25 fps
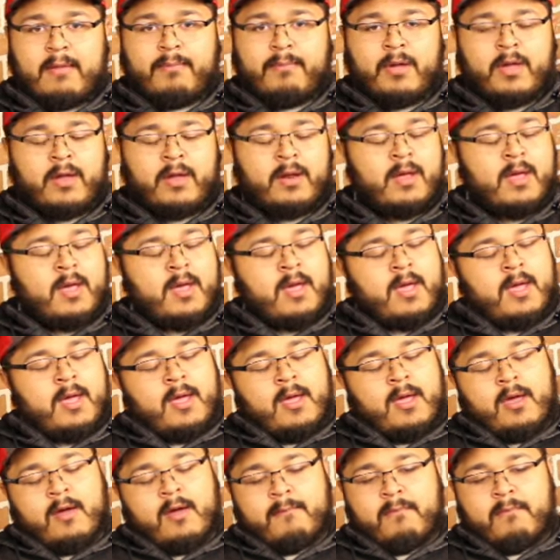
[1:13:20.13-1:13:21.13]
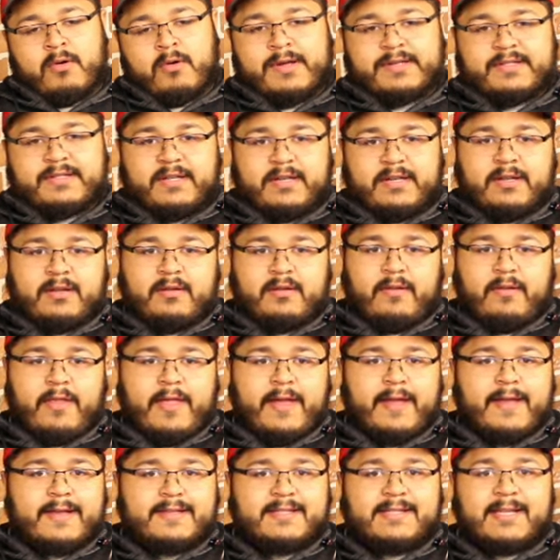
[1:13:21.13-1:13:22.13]
But Marissa,
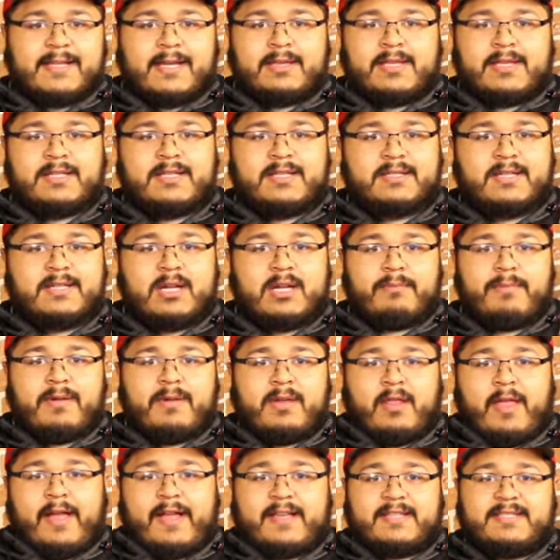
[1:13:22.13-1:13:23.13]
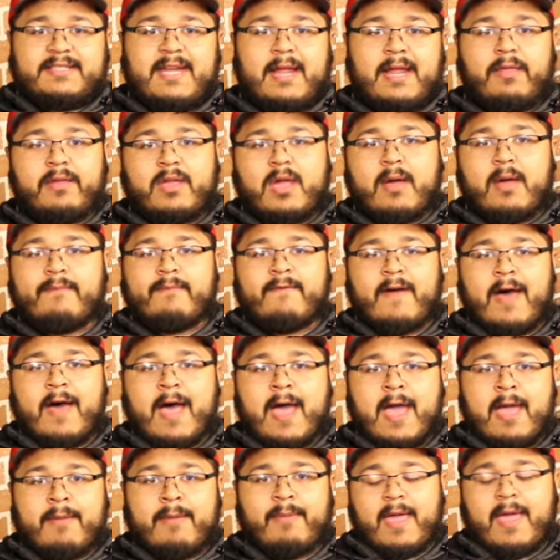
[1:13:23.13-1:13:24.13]
like I said, this is going to be like a Stanley Cup
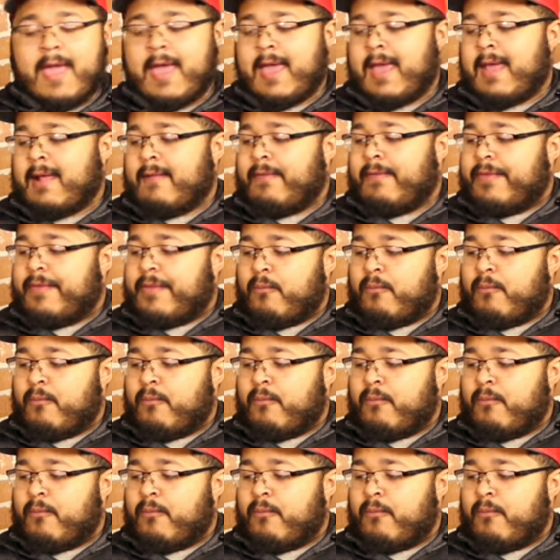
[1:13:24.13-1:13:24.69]
vibe, and